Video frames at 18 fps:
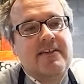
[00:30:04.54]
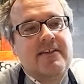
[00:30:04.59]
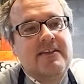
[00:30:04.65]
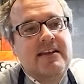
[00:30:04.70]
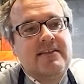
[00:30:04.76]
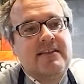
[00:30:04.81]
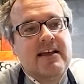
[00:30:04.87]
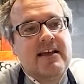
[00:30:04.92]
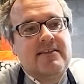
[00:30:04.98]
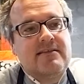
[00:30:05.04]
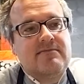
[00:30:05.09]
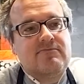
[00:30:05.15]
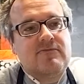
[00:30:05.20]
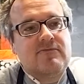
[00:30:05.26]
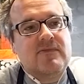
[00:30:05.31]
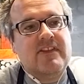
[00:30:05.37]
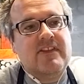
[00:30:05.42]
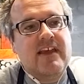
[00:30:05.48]
i think that
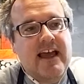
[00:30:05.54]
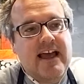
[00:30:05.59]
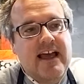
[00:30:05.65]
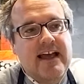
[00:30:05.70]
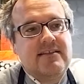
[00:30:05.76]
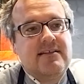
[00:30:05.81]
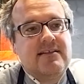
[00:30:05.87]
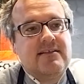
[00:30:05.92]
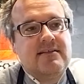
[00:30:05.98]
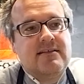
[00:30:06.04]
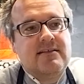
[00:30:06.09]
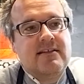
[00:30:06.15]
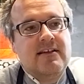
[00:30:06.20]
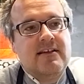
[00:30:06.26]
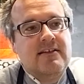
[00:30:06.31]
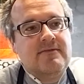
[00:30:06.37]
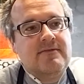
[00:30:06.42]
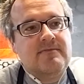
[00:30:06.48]
that
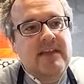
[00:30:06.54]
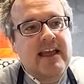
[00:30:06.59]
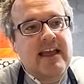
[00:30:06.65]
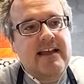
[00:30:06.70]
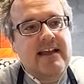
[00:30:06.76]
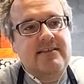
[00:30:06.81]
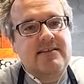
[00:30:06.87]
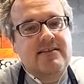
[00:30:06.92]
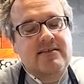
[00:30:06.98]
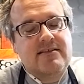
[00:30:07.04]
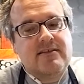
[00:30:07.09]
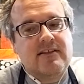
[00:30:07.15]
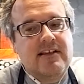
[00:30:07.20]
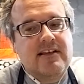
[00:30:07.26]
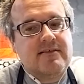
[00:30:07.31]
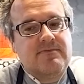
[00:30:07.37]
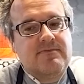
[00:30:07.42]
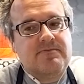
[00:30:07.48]
adds to
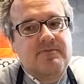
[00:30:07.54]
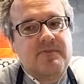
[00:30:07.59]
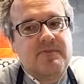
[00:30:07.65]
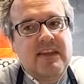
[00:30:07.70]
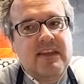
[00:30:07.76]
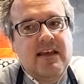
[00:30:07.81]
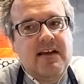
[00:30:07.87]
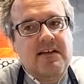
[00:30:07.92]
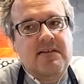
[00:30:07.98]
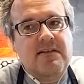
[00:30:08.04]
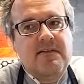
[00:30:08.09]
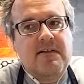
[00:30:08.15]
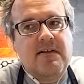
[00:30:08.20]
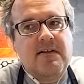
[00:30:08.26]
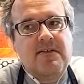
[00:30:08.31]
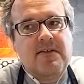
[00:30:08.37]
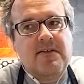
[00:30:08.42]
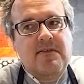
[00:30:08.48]
like
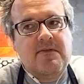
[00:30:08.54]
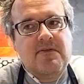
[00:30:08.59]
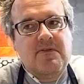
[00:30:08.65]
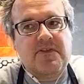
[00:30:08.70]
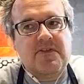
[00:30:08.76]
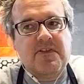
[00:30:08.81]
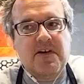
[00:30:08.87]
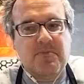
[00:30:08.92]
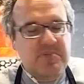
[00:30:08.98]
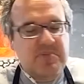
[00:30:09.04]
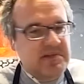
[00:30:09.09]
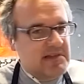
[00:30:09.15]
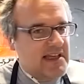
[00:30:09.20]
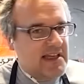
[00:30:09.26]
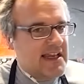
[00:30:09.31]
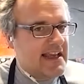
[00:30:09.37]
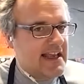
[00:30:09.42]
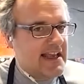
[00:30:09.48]
the
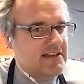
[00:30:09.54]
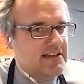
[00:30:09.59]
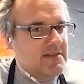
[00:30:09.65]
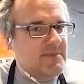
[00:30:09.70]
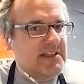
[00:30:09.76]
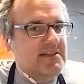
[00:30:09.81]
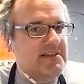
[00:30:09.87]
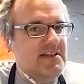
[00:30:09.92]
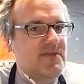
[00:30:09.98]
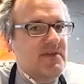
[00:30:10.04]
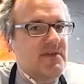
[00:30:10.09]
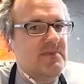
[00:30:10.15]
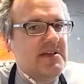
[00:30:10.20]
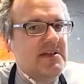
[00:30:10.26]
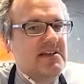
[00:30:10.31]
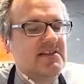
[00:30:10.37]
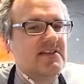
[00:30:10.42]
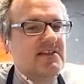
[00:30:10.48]
play element of it
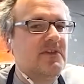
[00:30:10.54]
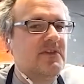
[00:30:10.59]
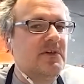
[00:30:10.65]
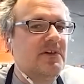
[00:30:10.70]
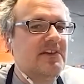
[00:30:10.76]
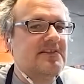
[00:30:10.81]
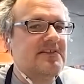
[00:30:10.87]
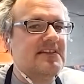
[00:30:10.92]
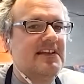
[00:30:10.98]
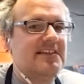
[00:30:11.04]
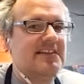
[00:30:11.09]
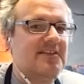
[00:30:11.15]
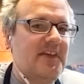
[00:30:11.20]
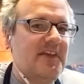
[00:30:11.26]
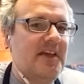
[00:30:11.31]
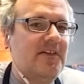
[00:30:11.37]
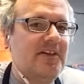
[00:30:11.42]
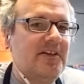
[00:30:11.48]
because if there isn't any
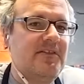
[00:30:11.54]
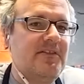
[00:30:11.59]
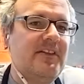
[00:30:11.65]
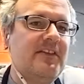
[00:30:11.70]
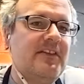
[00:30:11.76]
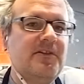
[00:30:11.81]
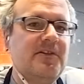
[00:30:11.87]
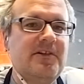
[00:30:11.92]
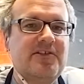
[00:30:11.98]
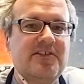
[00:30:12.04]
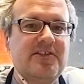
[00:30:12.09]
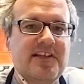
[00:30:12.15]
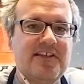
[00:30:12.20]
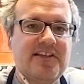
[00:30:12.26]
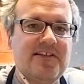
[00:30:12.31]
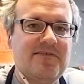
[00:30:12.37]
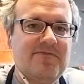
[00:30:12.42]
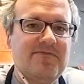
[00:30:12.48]
failure then there isn't
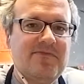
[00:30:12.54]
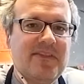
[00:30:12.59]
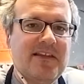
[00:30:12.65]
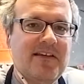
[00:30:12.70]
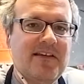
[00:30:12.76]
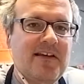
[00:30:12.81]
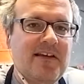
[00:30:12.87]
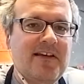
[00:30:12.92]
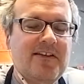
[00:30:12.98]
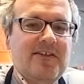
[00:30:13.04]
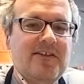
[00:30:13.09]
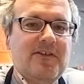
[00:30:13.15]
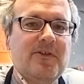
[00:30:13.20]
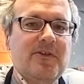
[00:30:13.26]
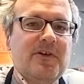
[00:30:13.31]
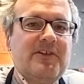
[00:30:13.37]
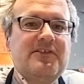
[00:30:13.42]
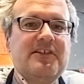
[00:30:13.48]
any you
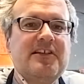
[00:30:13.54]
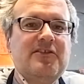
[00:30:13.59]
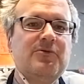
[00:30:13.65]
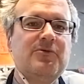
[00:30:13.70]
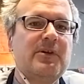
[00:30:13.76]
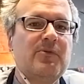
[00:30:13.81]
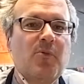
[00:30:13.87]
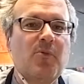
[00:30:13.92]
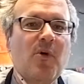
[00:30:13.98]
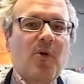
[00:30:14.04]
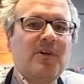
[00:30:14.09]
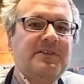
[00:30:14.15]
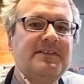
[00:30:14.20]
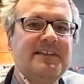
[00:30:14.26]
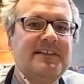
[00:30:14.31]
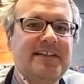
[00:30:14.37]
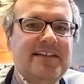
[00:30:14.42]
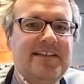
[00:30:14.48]
know there isn't any
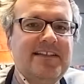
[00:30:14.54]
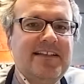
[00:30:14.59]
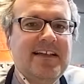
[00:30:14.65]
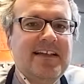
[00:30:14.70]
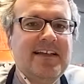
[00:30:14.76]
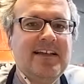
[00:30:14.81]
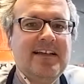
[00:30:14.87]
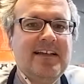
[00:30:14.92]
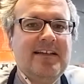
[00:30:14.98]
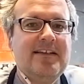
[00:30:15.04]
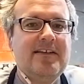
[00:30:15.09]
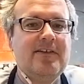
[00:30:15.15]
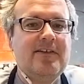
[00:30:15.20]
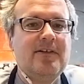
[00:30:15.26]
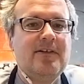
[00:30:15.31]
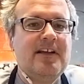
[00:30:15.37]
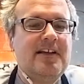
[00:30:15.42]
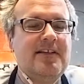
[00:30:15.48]
reward in it you
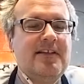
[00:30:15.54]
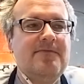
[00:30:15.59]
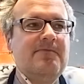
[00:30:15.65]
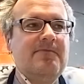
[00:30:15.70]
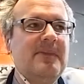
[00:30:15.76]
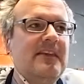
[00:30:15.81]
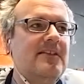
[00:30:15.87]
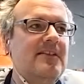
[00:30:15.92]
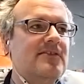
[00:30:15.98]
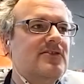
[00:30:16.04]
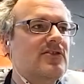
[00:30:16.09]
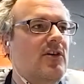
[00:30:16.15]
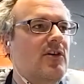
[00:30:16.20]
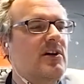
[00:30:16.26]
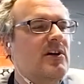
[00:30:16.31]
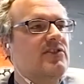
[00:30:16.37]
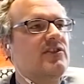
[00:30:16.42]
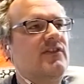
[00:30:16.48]
know and
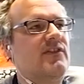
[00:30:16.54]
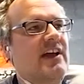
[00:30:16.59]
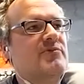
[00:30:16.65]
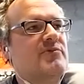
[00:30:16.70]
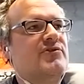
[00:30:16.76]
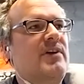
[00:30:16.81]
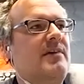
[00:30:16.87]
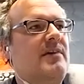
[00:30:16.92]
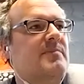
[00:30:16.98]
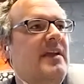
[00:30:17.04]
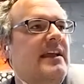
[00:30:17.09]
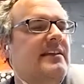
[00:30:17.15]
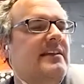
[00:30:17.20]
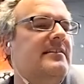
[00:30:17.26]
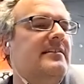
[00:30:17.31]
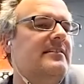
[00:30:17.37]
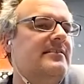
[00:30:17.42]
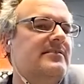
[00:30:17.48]
so much of abstract
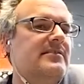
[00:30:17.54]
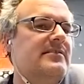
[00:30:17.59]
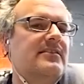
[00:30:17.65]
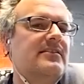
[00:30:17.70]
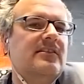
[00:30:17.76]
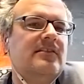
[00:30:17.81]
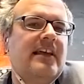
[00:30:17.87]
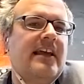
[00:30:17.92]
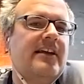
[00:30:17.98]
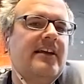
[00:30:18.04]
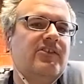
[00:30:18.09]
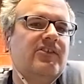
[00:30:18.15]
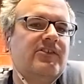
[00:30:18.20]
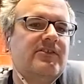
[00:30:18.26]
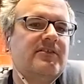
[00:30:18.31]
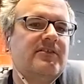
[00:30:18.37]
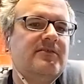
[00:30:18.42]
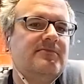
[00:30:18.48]
painting is like the
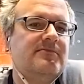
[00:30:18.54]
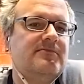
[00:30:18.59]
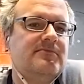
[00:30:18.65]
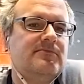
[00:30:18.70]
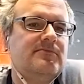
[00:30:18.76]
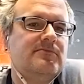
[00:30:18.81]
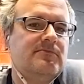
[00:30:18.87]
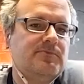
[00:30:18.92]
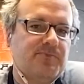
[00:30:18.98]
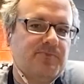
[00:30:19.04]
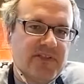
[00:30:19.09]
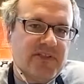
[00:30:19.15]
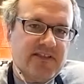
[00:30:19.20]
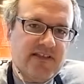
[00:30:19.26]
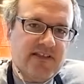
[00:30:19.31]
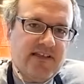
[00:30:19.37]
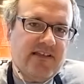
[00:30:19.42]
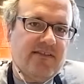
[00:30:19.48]
layers
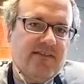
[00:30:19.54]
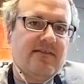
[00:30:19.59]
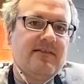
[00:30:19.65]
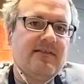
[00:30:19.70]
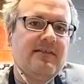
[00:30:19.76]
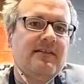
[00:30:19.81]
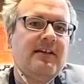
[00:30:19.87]
beneath